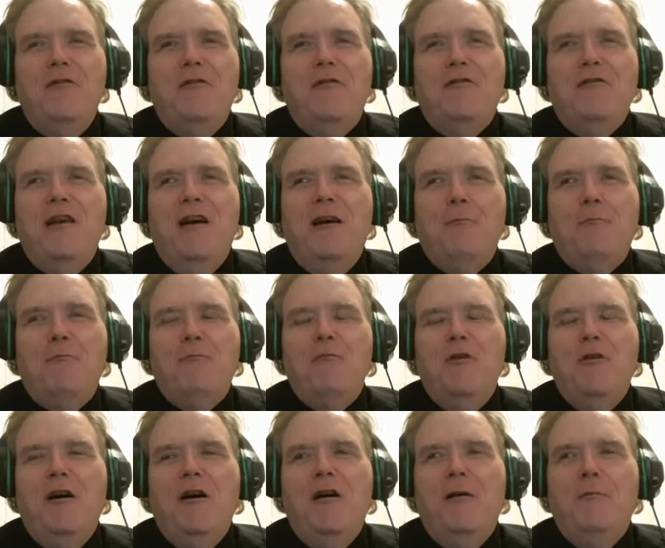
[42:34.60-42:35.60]
top
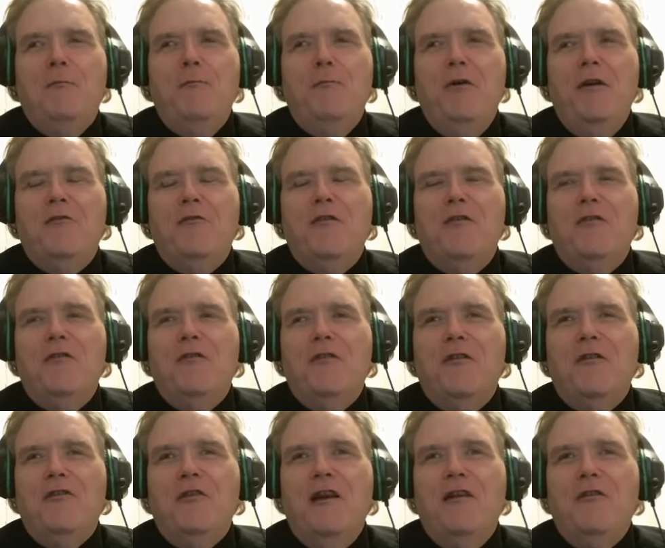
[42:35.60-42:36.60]
business
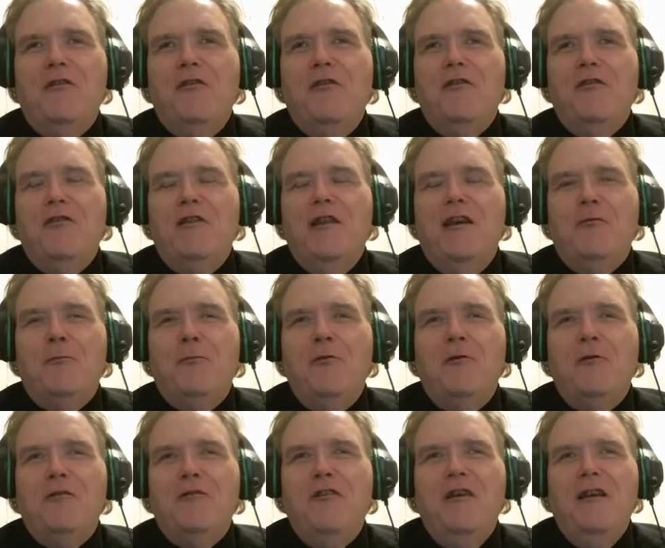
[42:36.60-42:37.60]
successes and
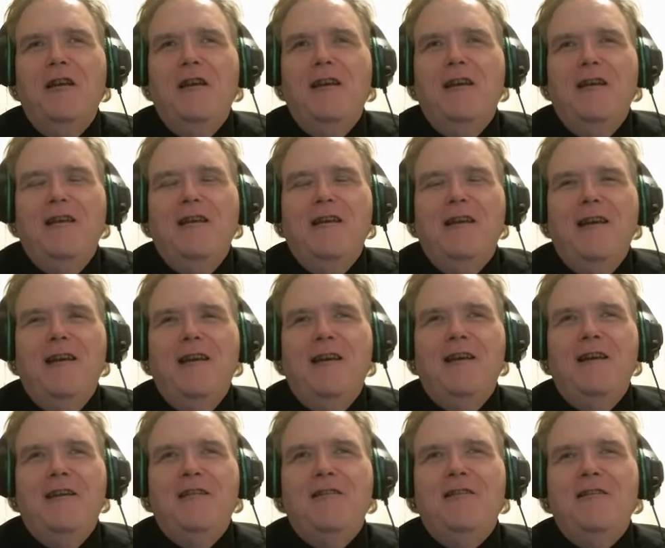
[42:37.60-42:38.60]
experts,
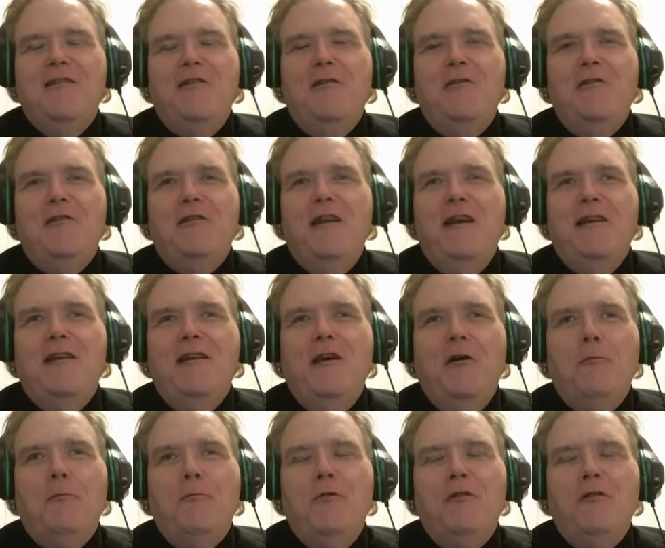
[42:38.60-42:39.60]
and you know you can't
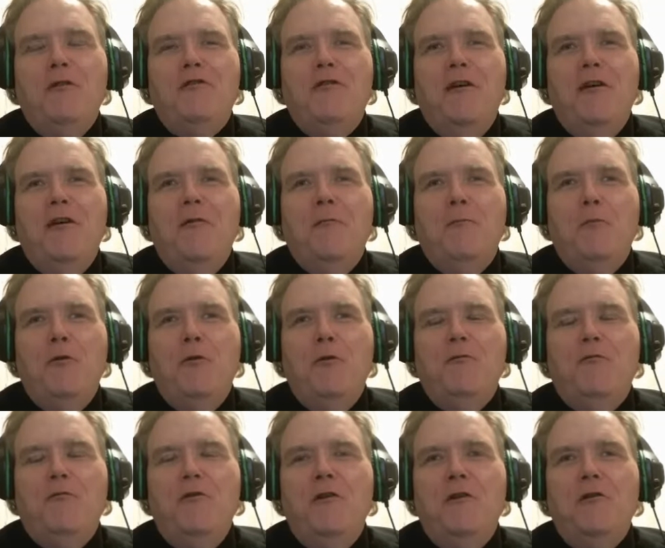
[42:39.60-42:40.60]
help but
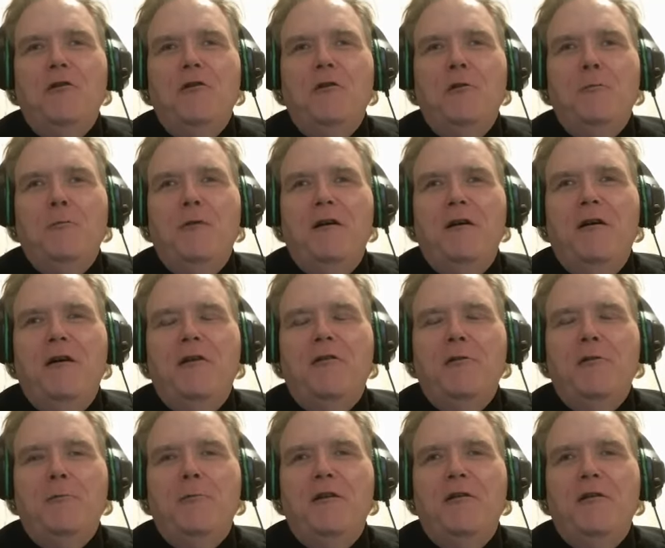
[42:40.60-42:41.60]
feel a little
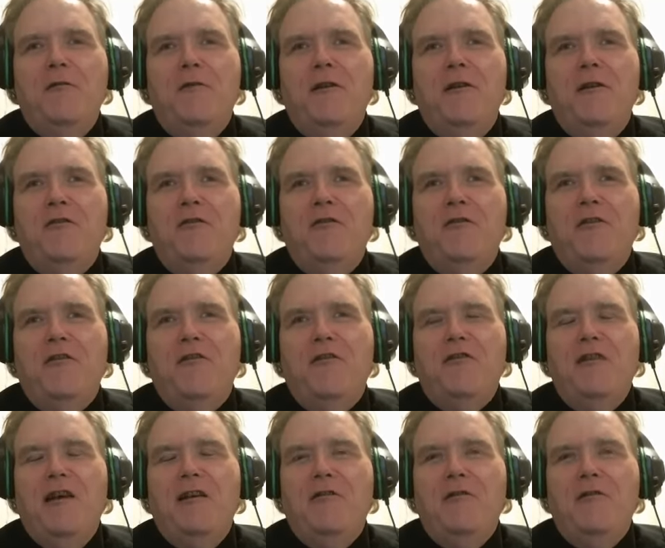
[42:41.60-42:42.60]
bit of their
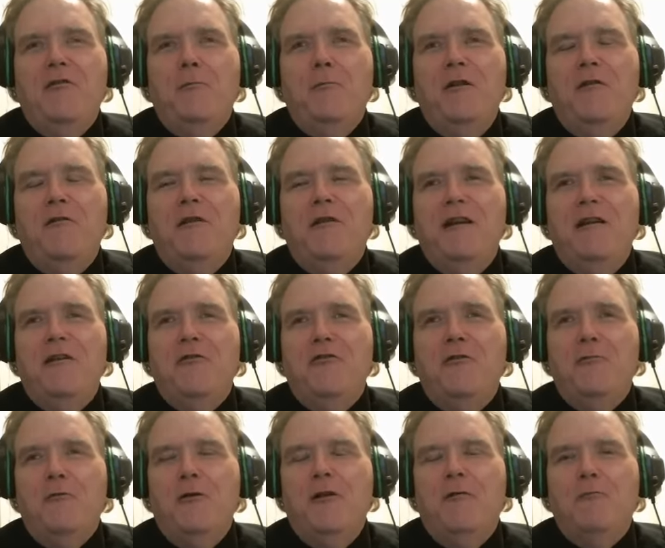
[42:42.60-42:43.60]
success, a little bit of their
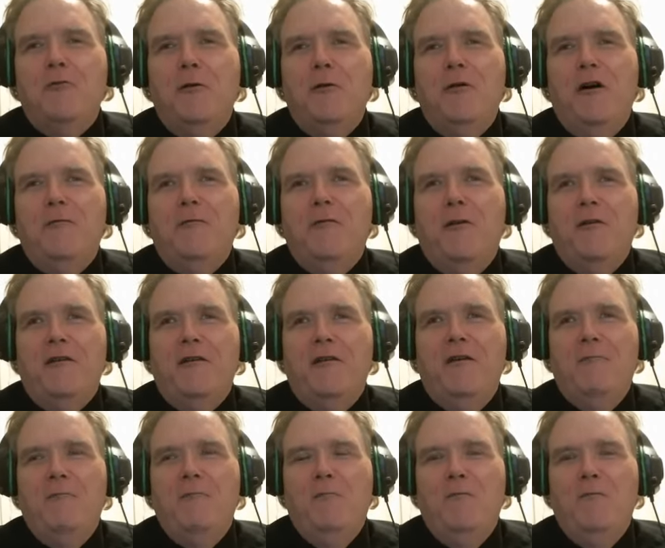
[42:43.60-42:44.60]
energy rub off on you.